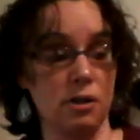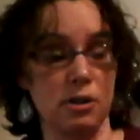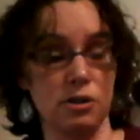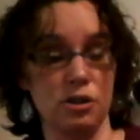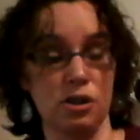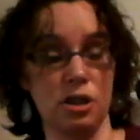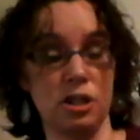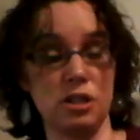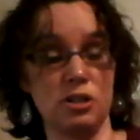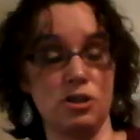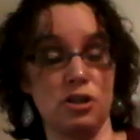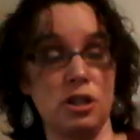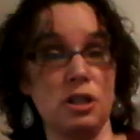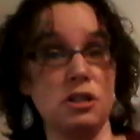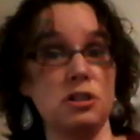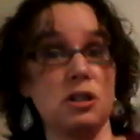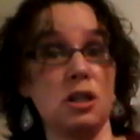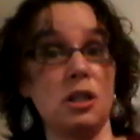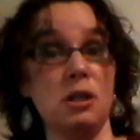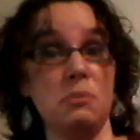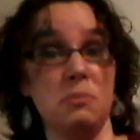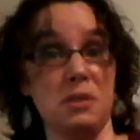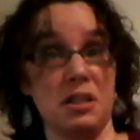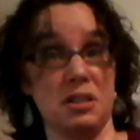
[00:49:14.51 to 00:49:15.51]
She's
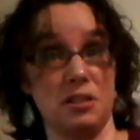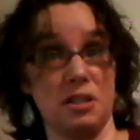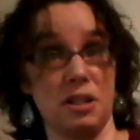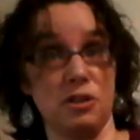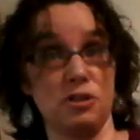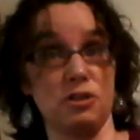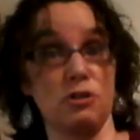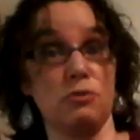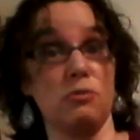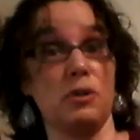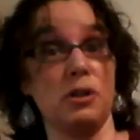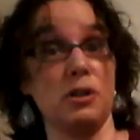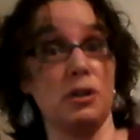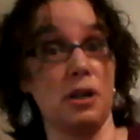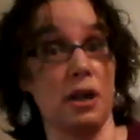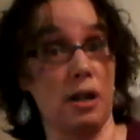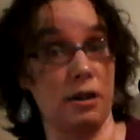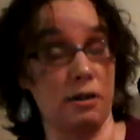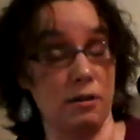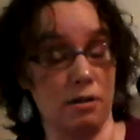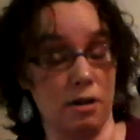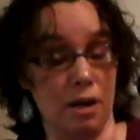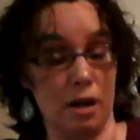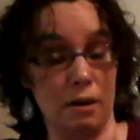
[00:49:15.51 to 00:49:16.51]
going to be a stitcher one
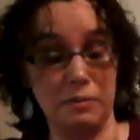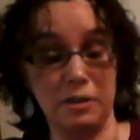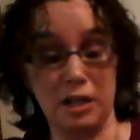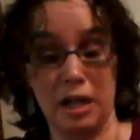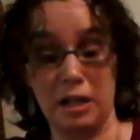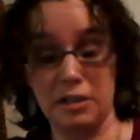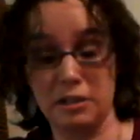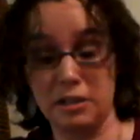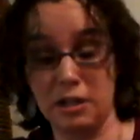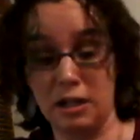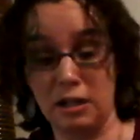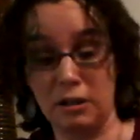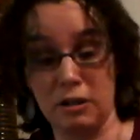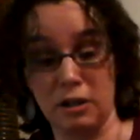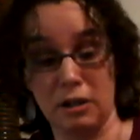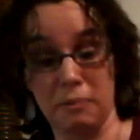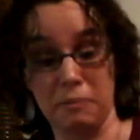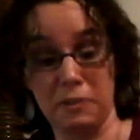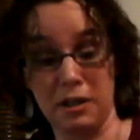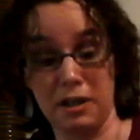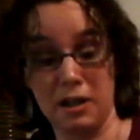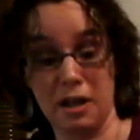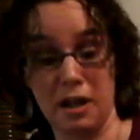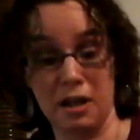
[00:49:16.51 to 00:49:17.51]
day, I tell you,
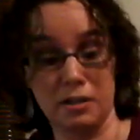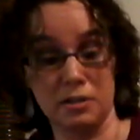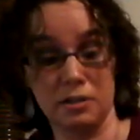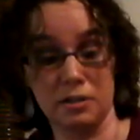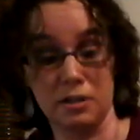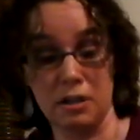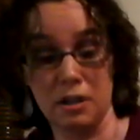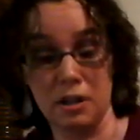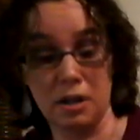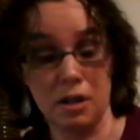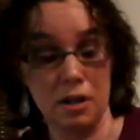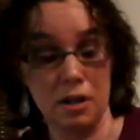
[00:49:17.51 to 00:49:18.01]
because